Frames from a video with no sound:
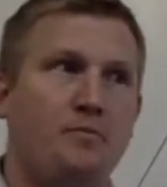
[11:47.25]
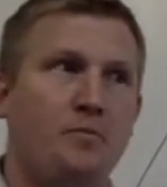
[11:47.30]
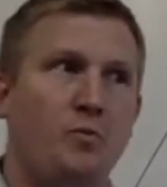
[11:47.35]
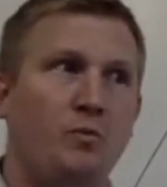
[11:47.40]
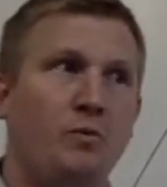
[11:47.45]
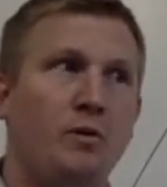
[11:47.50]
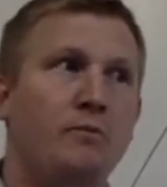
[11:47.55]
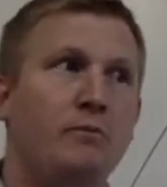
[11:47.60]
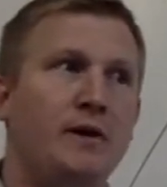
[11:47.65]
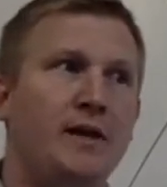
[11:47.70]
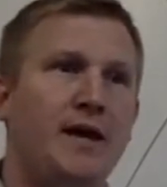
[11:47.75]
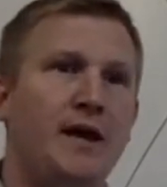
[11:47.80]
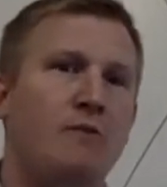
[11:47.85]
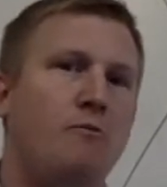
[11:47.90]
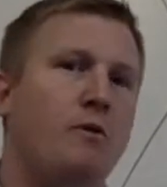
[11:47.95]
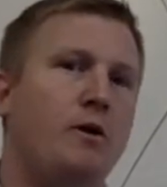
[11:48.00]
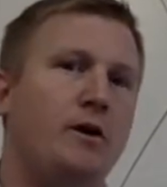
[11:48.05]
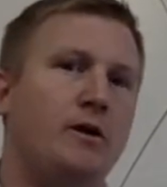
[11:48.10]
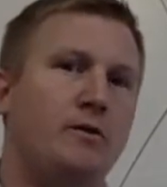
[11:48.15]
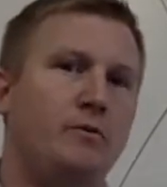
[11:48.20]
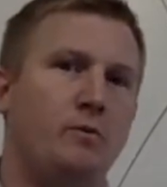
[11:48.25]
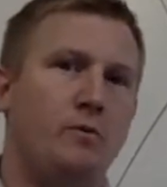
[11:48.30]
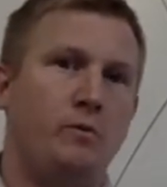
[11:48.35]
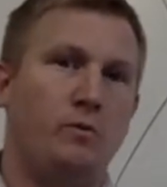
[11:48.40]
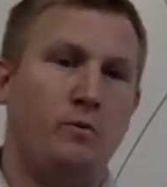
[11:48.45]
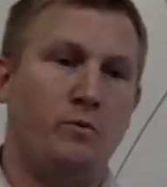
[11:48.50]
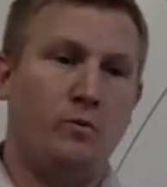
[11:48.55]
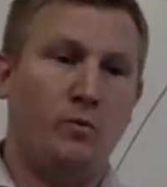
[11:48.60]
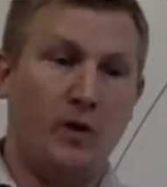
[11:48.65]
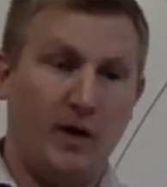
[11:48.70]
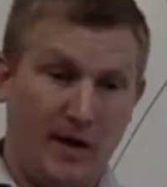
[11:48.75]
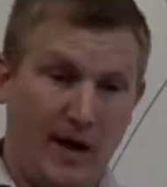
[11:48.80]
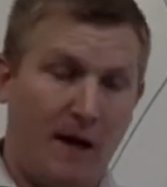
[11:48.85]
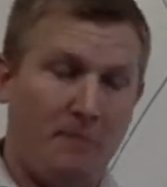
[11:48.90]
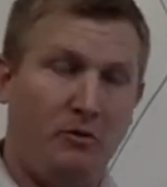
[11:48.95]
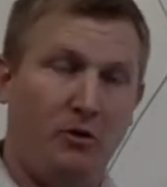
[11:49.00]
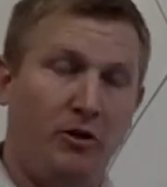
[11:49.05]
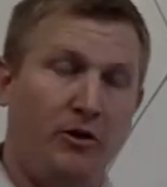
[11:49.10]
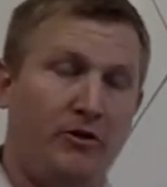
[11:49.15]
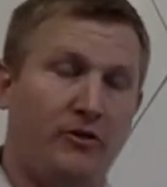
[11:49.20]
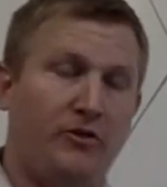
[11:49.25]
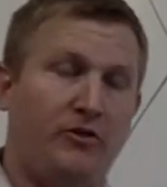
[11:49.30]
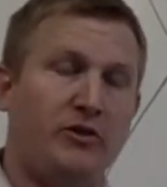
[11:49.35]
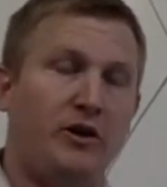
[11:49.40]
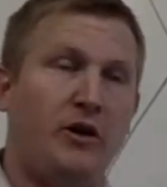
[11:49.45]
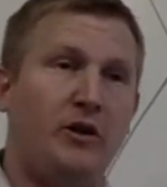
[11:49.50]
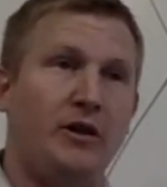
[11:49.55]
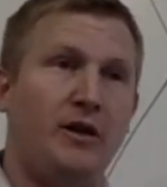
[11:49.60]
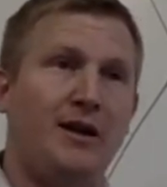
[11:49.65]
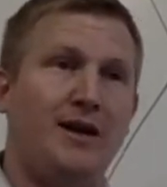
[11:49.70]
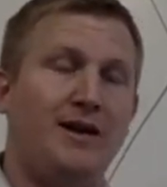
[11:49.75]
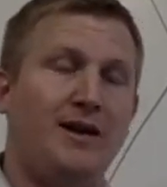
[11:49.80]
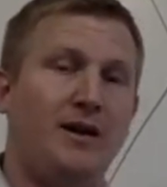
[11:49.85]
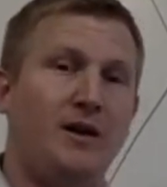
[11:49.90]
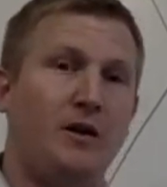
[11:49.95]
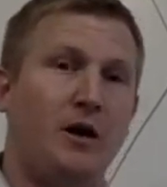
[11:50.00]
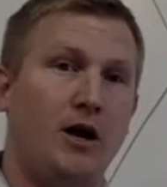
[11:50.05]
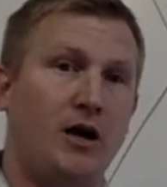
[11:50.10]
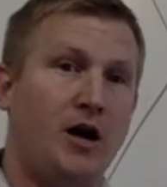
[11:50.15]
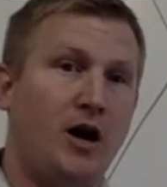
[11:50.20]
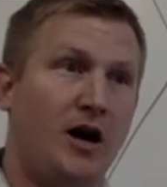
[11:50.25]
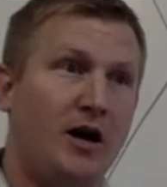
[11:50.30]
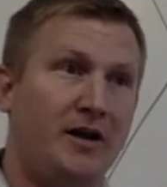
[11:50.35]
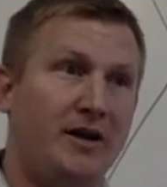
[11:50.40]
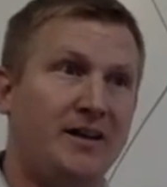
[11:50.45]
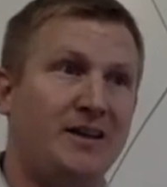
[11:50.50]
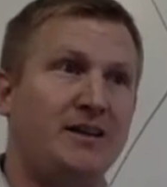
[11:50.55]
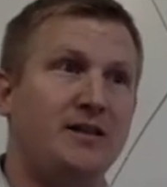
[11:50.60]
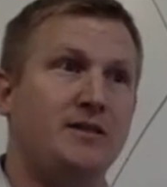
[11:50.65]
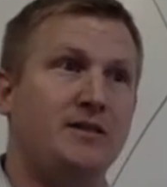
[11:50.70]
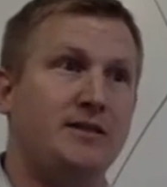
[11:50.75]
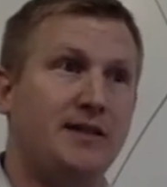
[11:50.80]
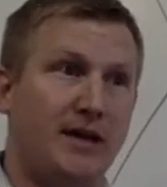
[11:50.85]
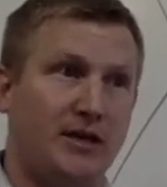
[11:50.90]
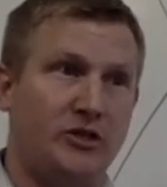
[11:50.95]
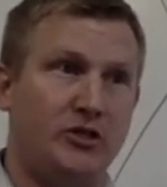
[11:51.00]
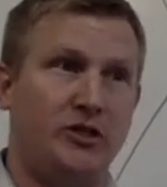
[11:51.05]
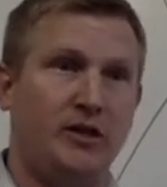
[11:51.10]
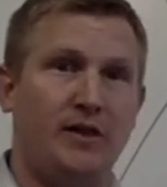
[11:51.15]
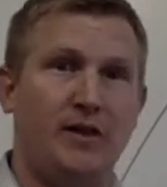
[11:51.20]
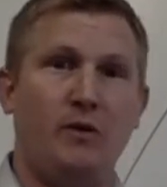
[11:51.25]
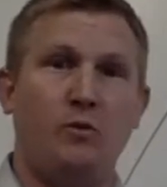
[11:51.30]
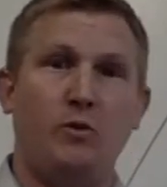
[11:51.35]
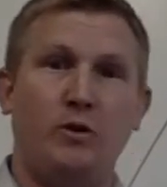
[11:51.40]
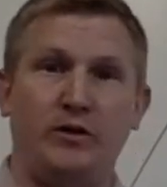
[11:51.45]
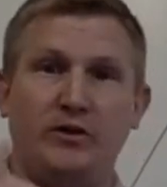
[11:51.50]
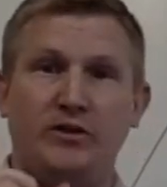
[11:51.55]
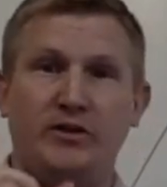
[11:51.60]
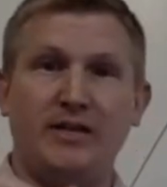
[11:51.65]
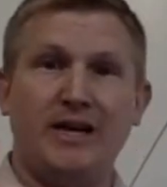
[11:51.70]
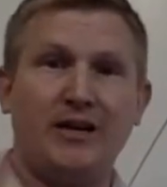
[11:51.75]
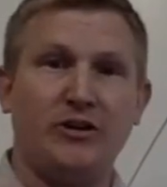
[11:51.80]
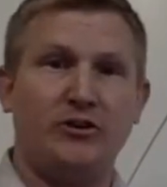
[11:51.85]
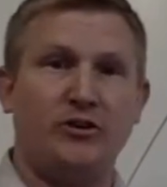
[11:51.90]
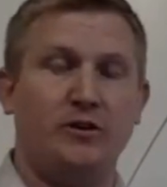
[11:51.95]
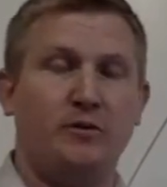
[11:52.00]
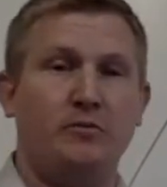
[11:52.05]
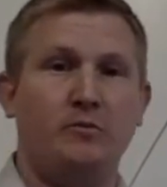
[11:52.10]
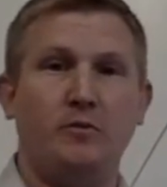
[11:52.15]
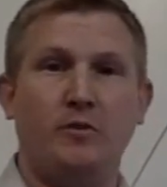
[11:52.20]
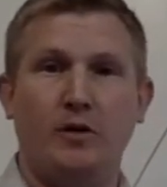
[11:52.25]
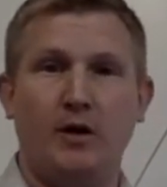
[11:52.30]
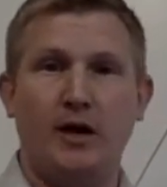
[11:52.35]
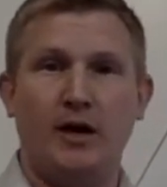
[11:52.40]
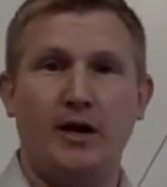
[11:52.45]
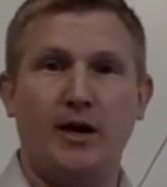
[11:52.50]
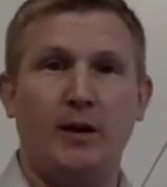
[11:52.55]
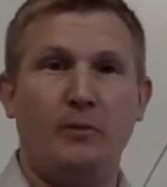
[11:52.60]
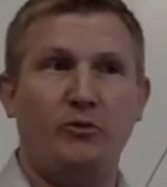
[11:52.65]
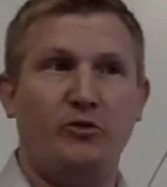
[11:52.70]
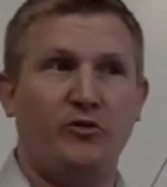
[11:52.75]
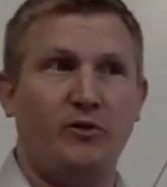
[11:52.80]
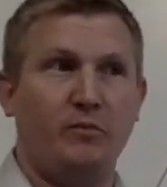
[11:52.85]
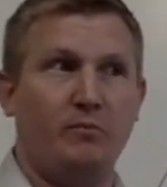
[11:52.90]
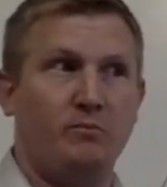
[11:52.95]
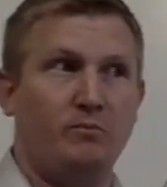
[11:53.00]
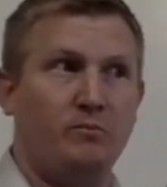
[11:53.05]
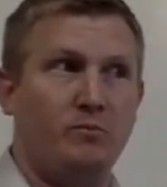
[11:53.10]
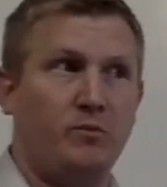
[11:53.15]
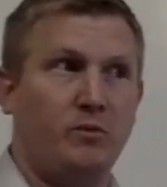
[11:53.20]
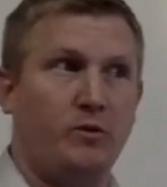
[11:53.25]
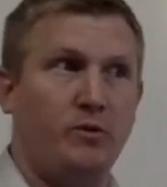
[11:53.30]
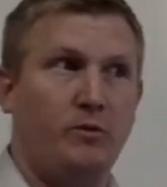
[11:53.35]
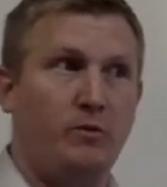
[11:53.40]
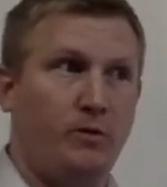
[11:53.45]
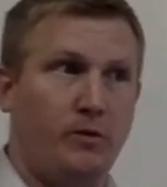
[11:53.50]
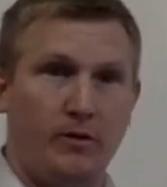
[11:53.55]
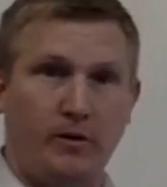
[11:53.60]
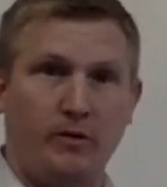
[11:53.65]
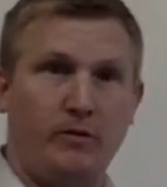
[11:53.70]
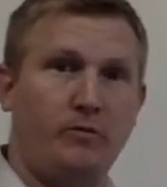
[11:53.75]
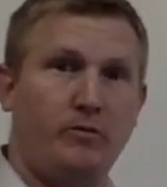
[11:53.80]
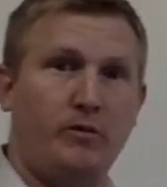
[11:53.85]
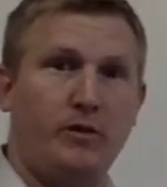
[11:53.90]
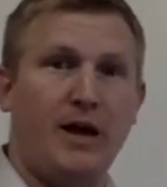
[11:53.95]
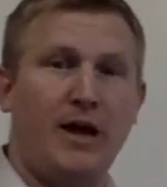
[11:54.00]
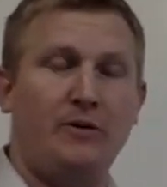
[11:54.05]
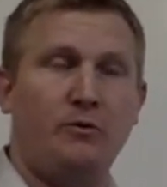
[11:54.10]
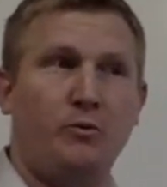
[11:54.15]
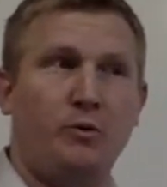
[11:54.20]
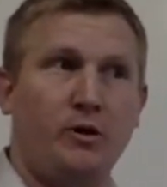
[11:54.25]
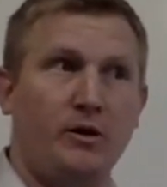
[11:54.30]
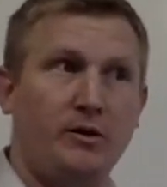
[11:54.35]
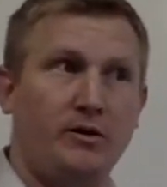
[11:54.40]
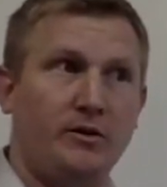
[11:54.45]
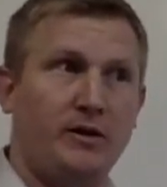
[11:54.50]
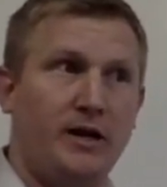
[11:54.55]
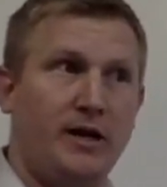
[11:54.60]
we would get what Apollonius is calling a conic section. That word section comes from the Latin word